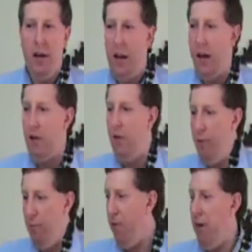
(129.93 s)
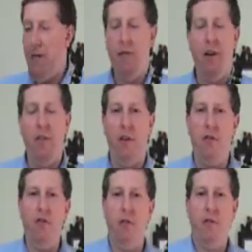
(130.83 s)
and you were to put it in front of a
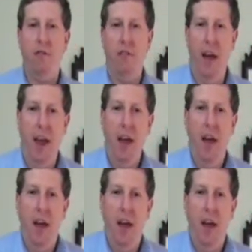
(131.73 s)
tuner, for say,